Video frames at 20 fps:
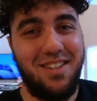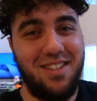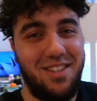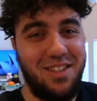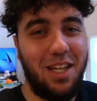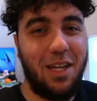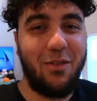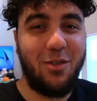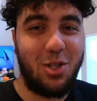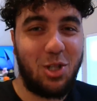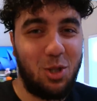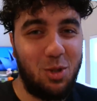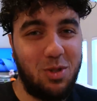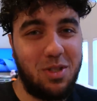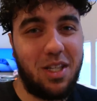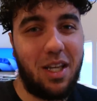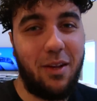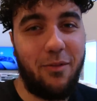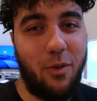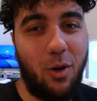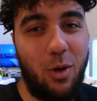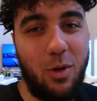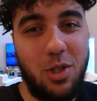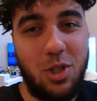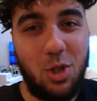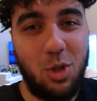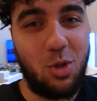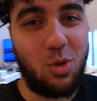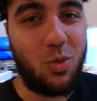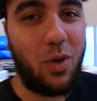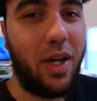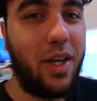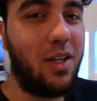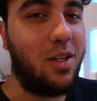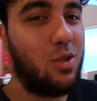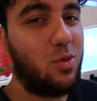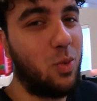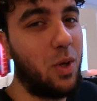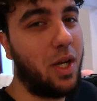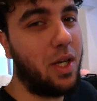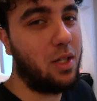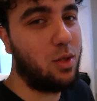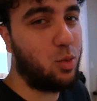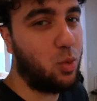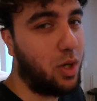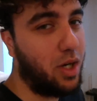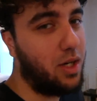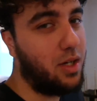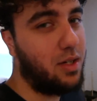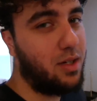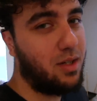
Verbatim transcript: Never choose left. Always choose right because right is right.